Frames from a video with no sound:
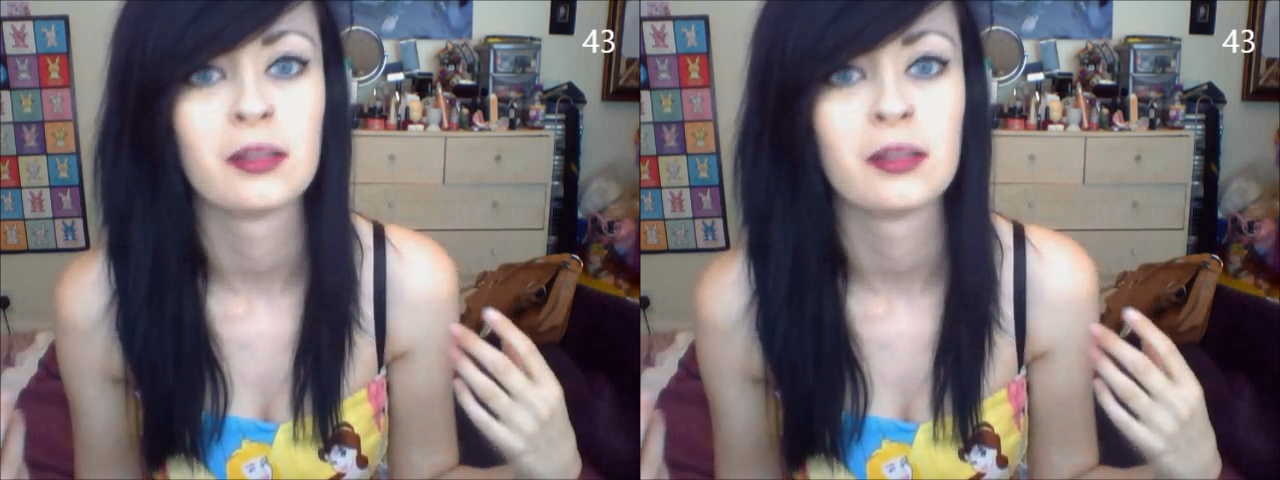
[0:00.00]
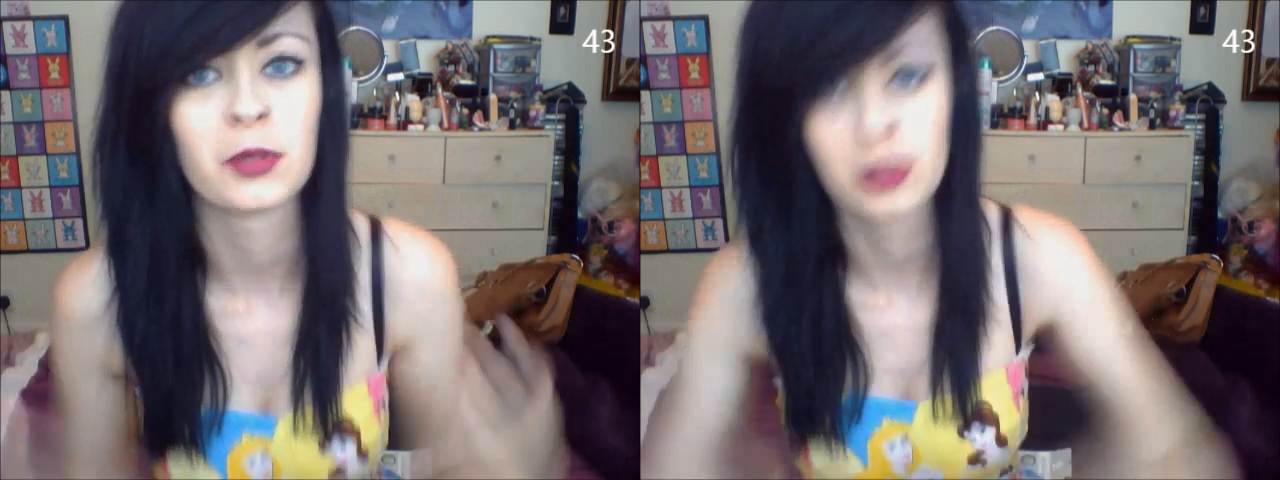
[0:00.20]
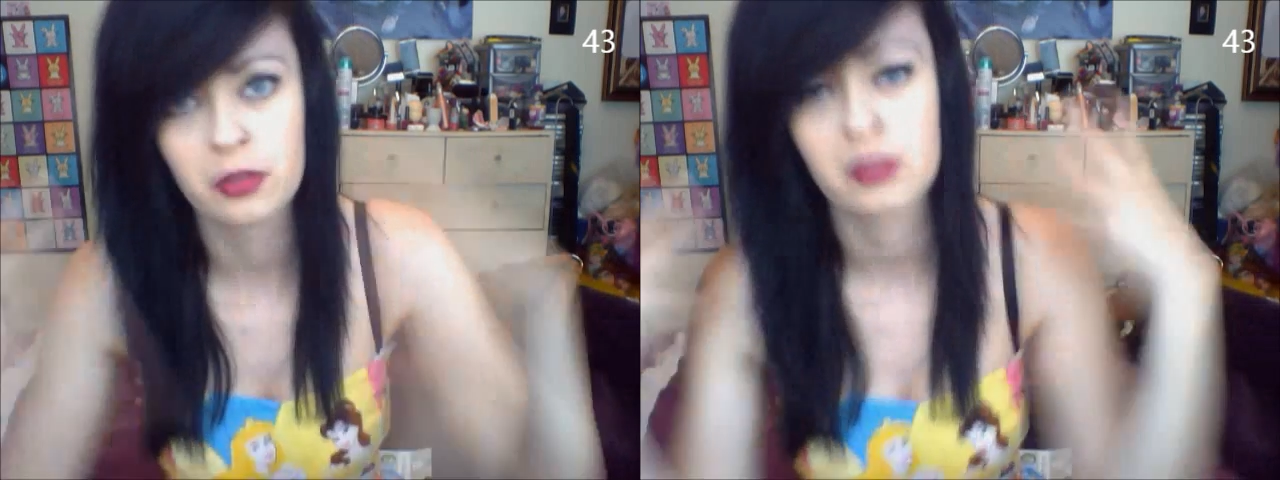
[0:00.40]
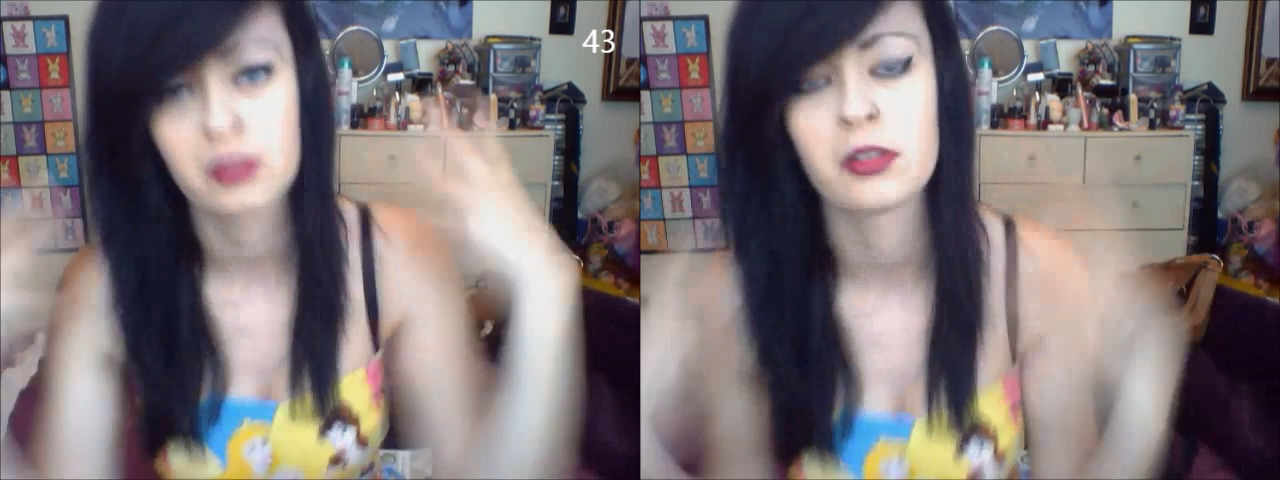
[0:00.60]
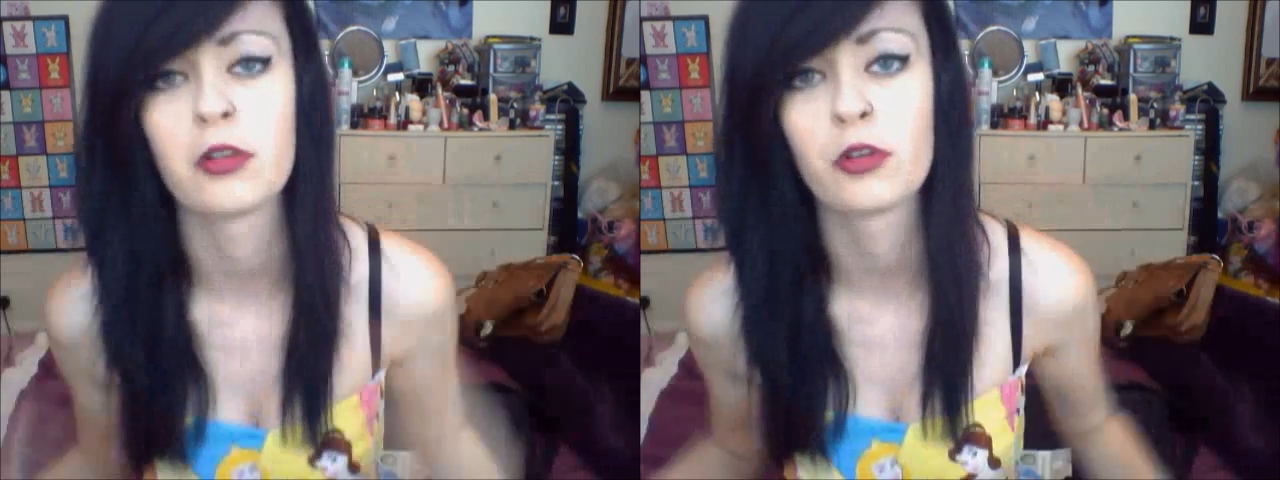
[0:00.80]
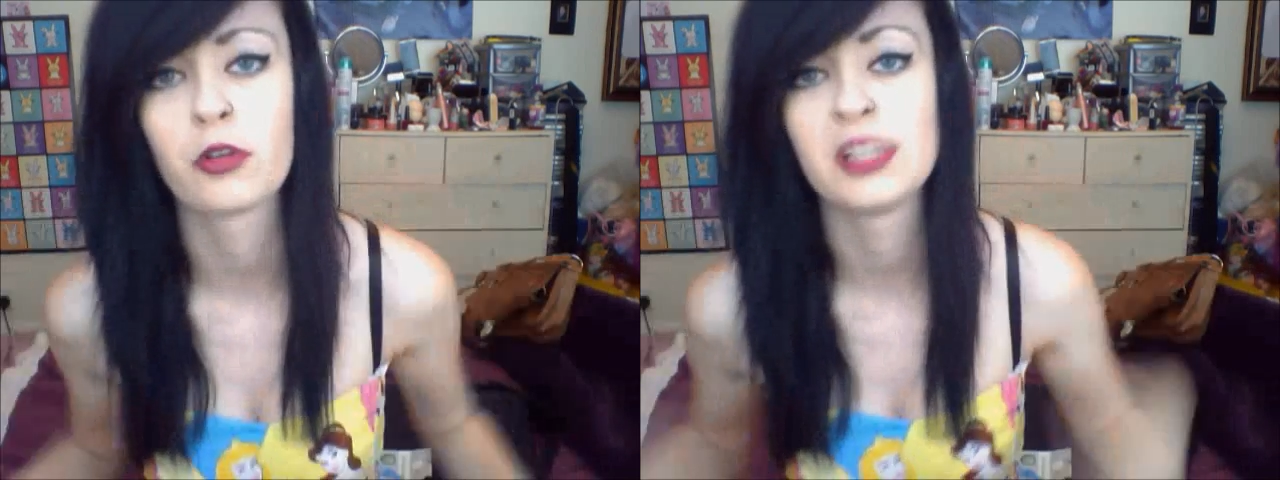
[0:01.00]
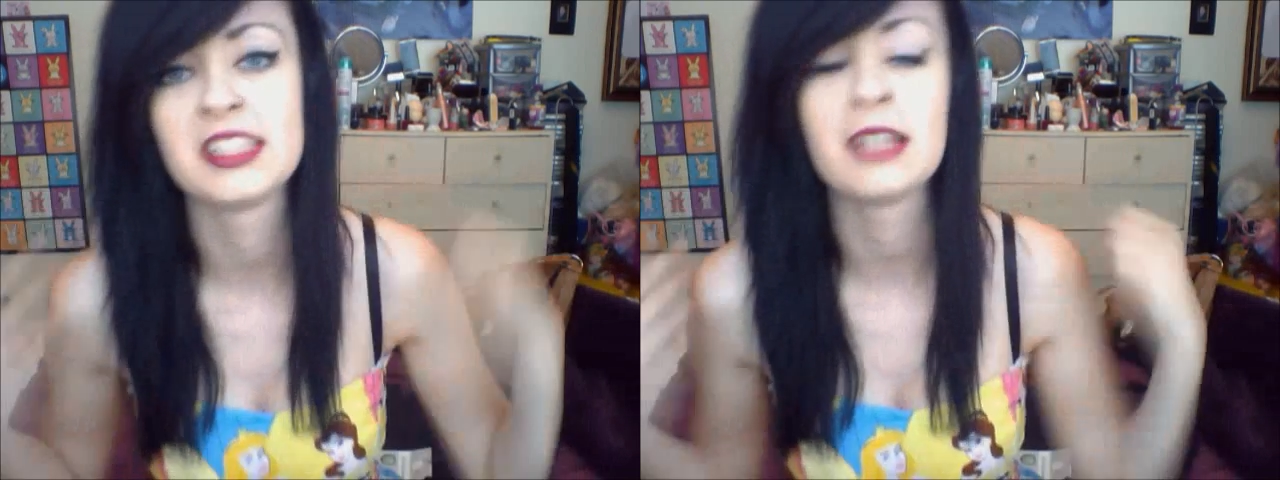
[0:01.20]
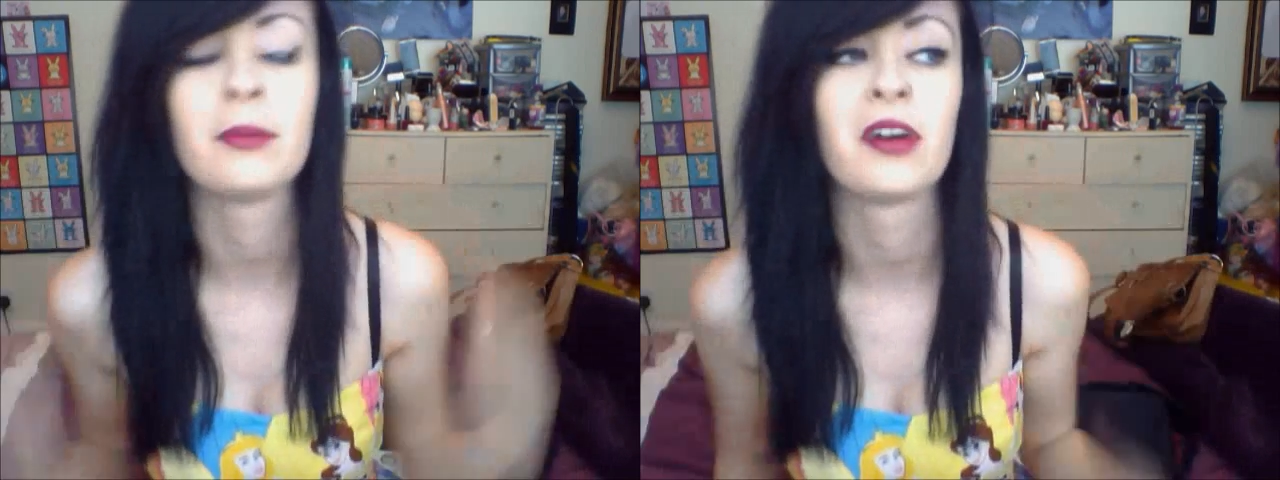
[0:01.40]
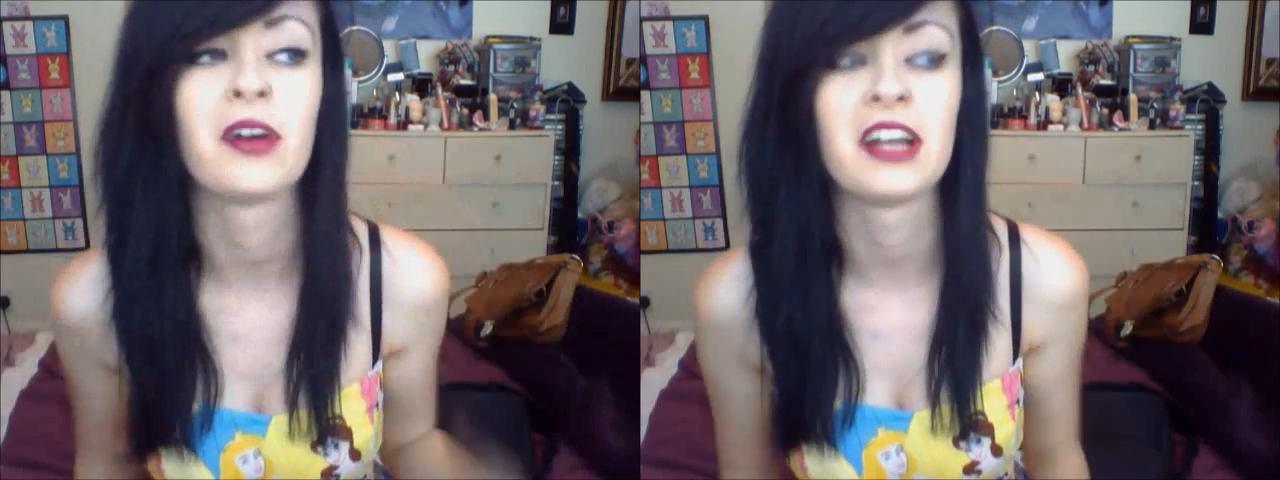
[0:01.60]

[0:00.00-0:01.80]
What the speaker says: I'm not gonna go crazy, but